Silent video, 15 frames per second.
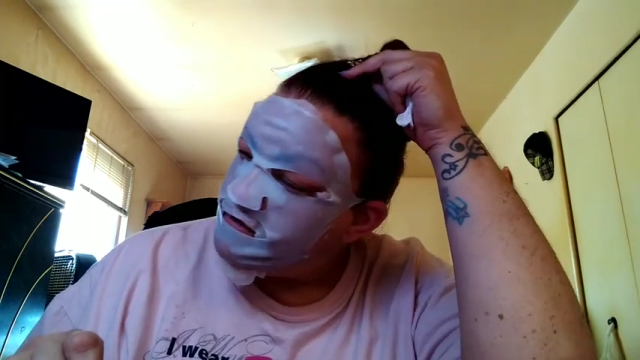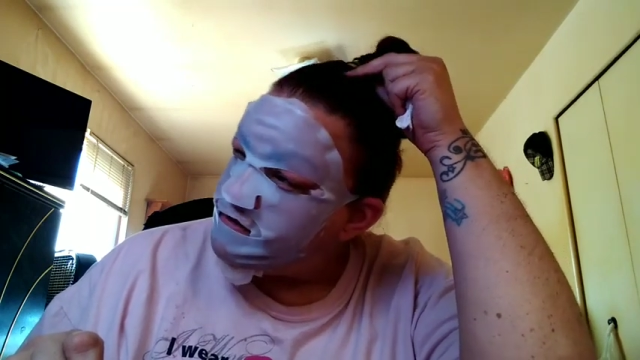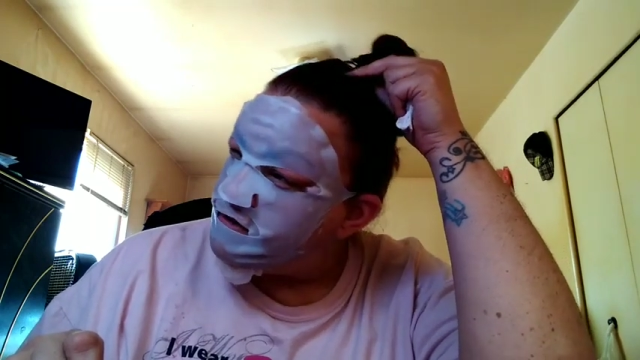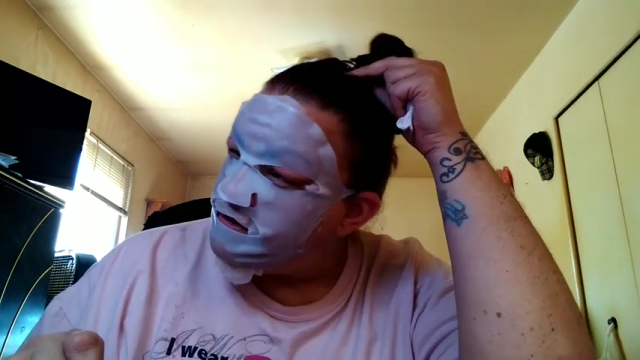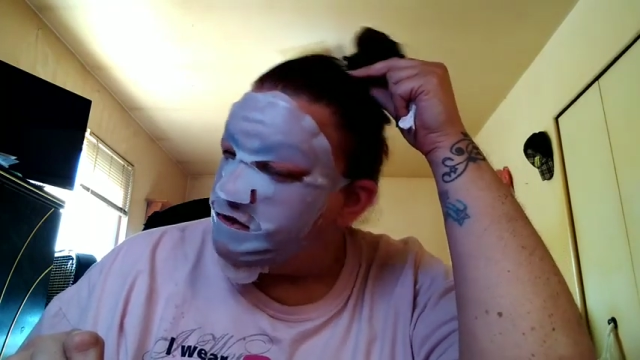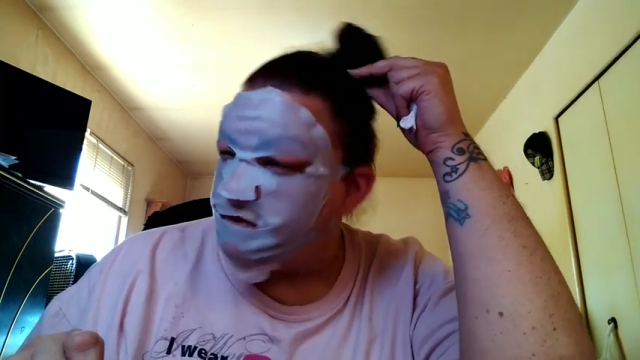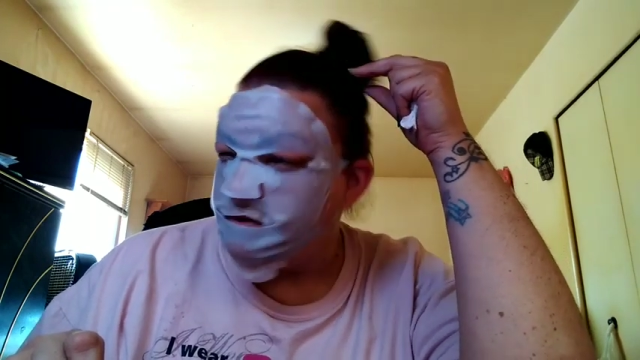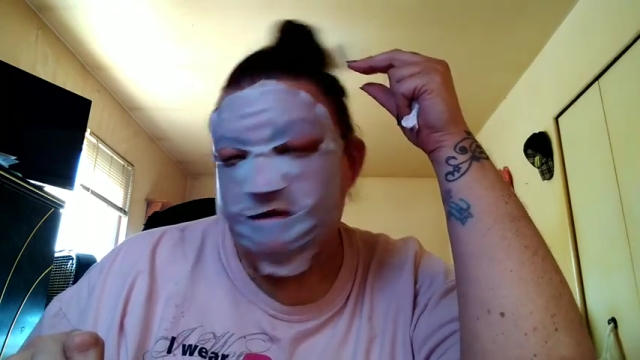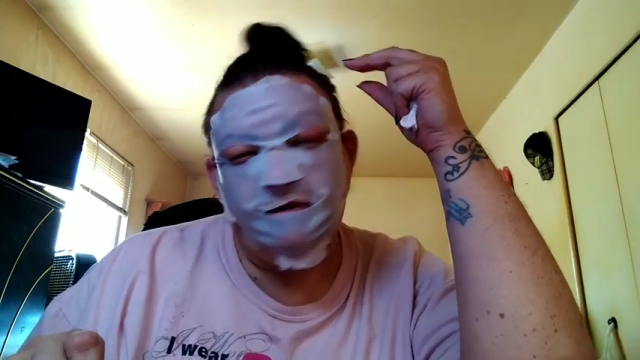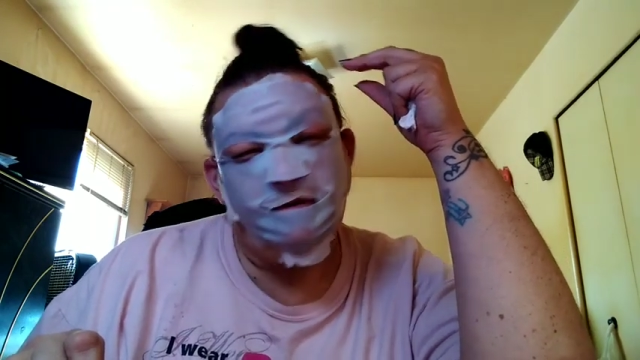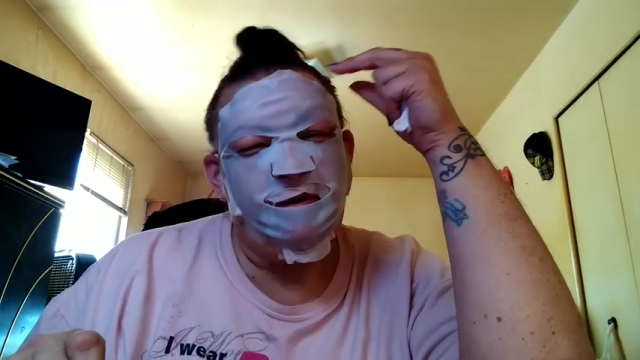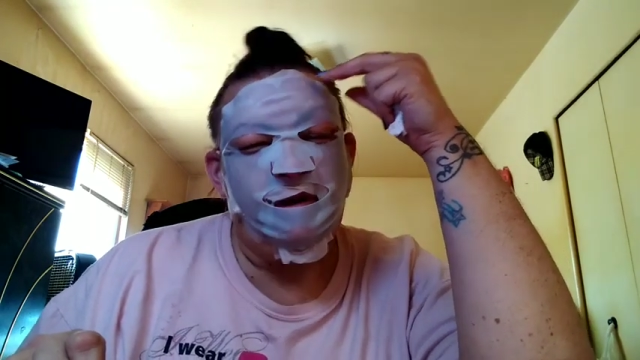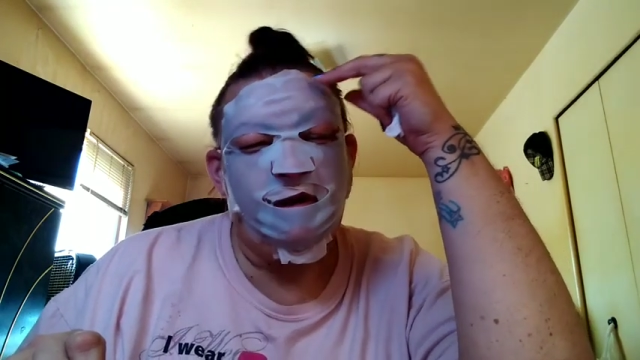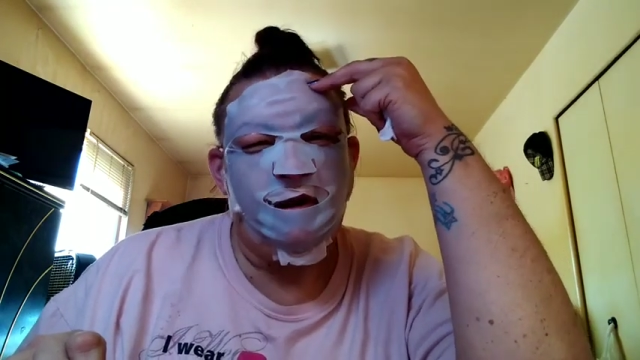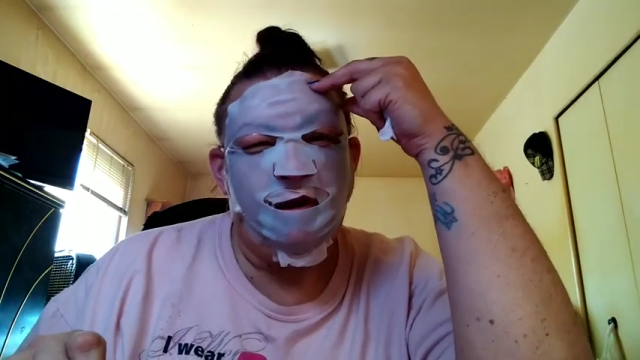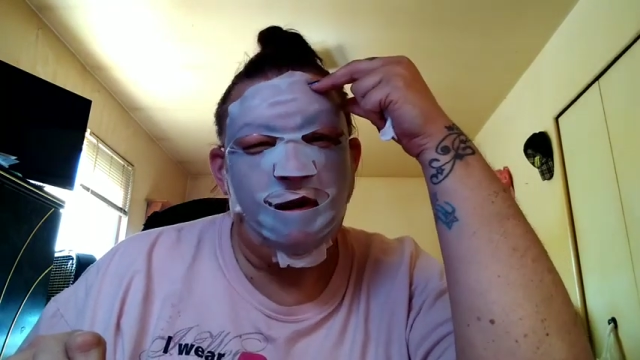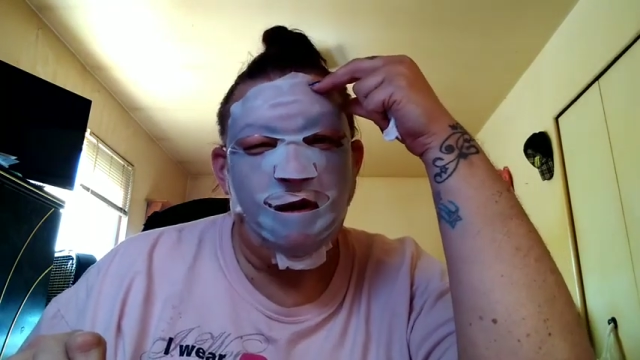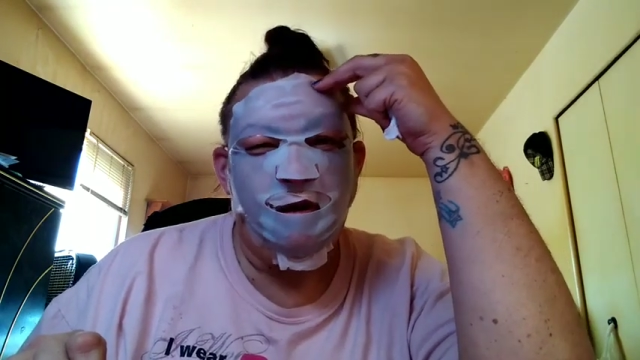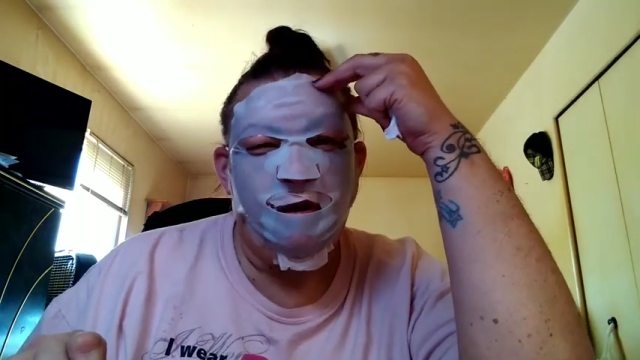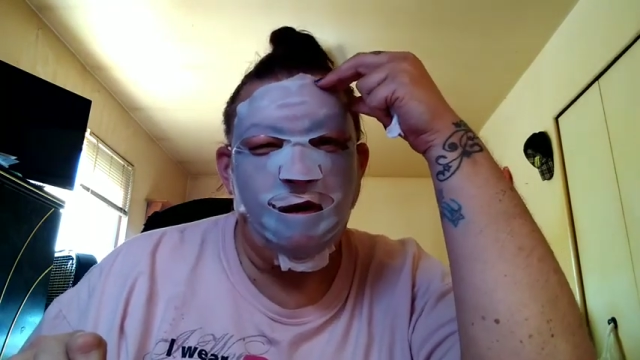is new to me.